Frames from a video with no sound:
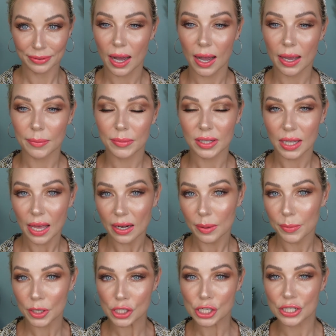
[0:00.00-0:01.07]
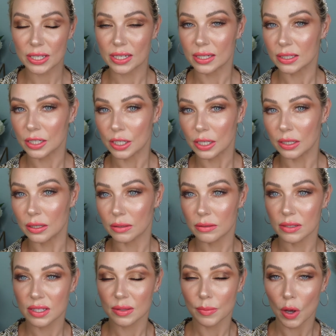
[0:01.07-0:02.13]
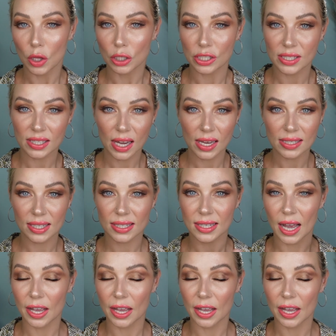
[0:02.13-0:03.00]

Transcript: I'm glad I purchased it in a smaller size because